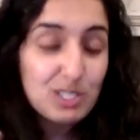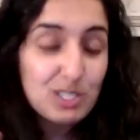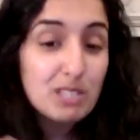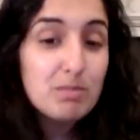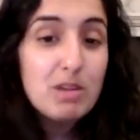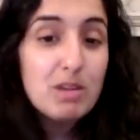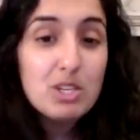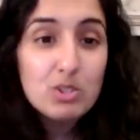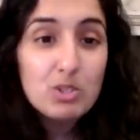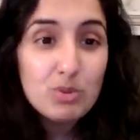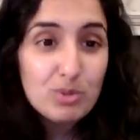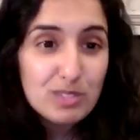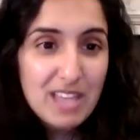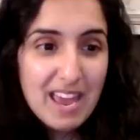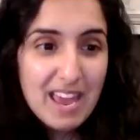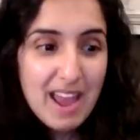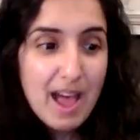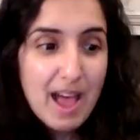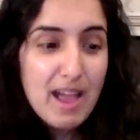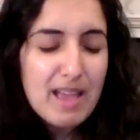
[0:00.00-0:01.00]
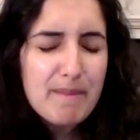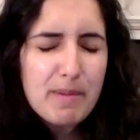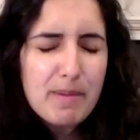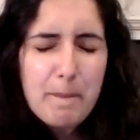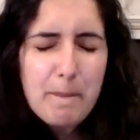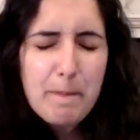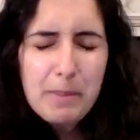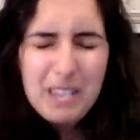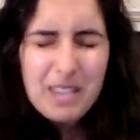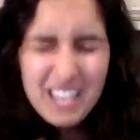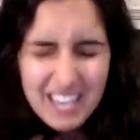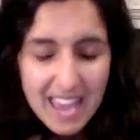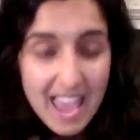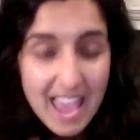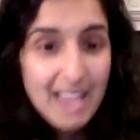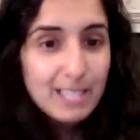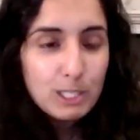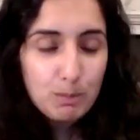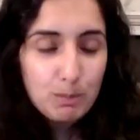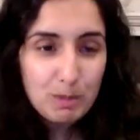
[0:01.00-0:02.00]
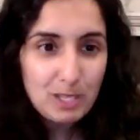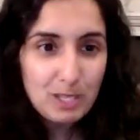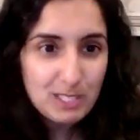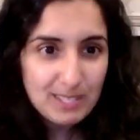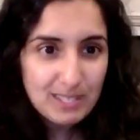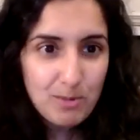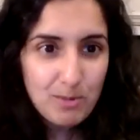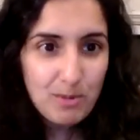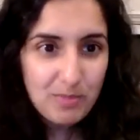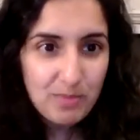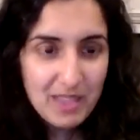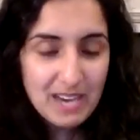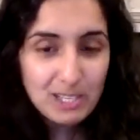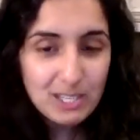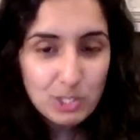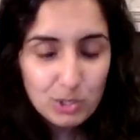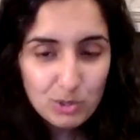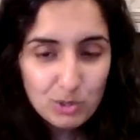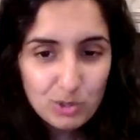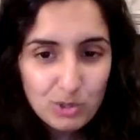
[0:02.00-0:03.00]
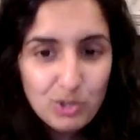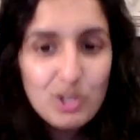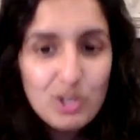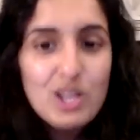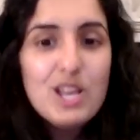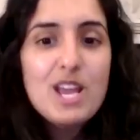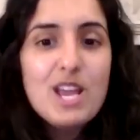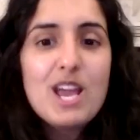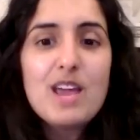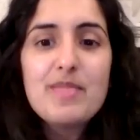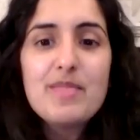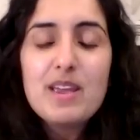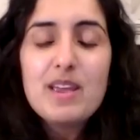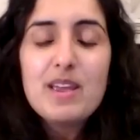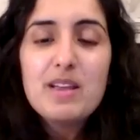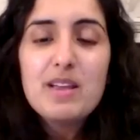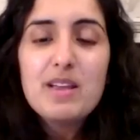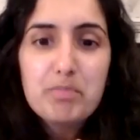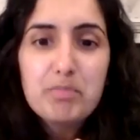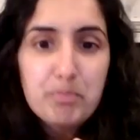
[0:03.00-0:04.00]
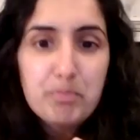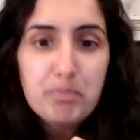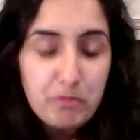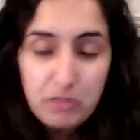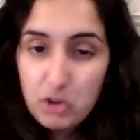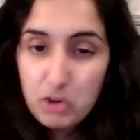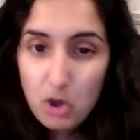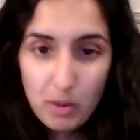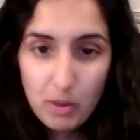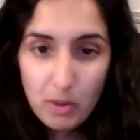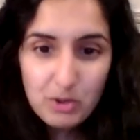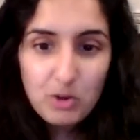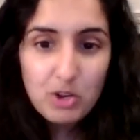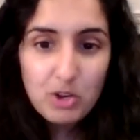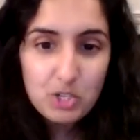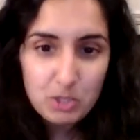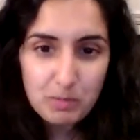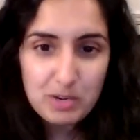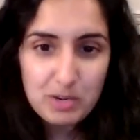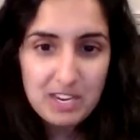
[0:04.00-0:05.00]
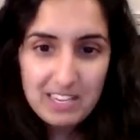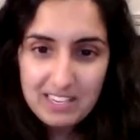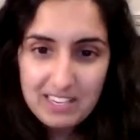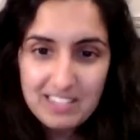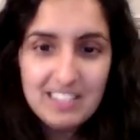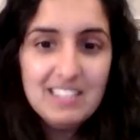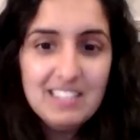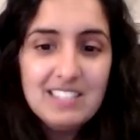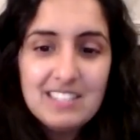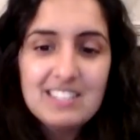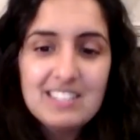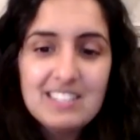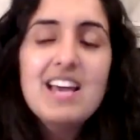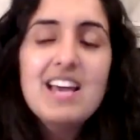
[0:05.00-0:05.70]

There's mentors that are complete experts at what they do and they're phenomenal entrepreneurs,